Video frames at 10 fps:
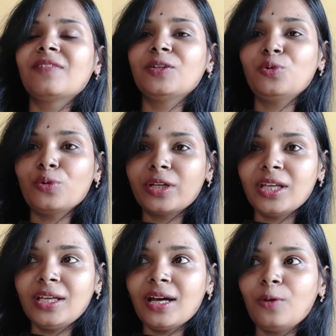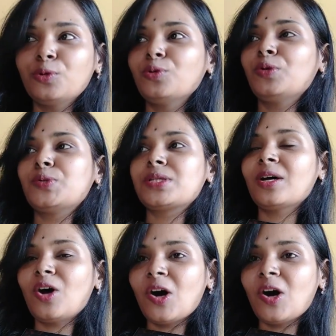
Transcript: even cooking, how to use the